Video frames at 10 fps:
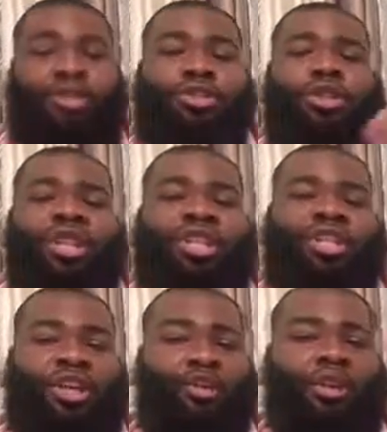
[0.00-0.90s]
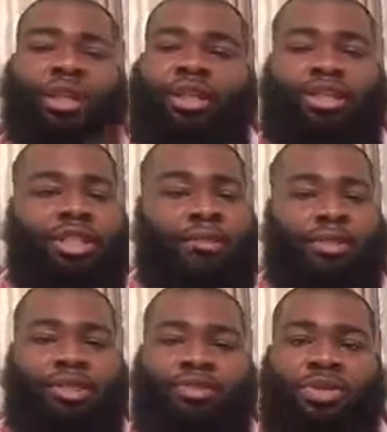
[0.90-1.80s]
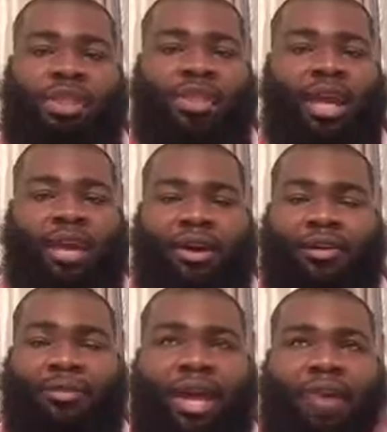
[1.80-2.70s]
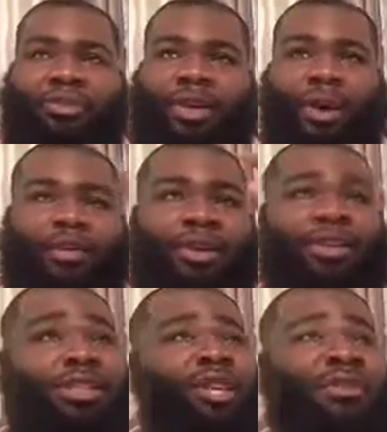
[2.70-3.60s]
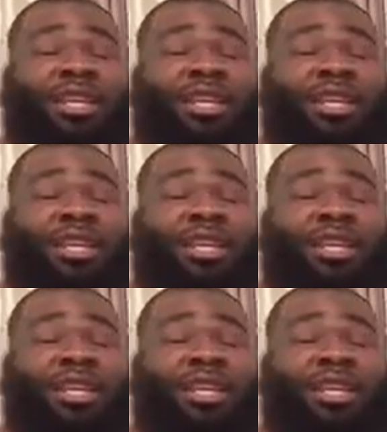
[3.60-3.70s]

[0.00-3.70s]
So then it quickly jumps to you see Catherine coming down the steps